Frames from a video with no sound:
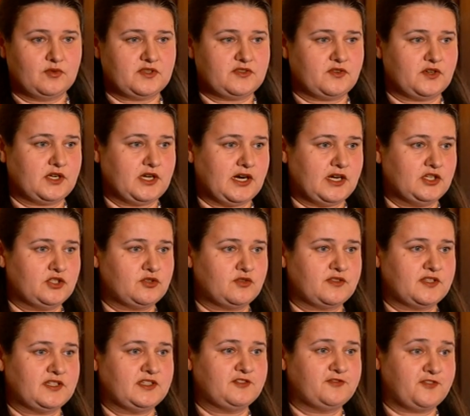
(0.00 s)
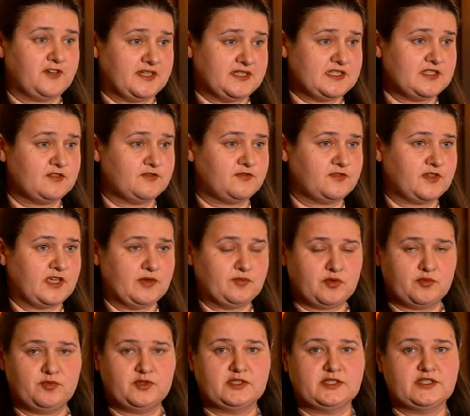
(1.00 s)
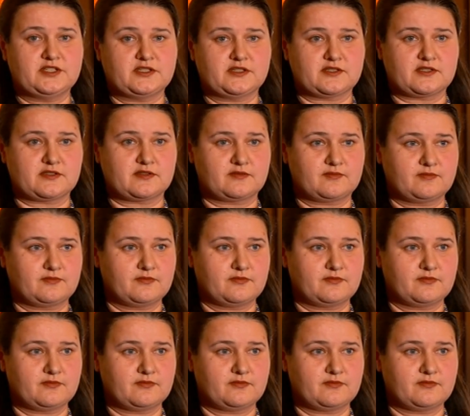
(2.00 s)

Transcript: with regard to the defensive capabilities.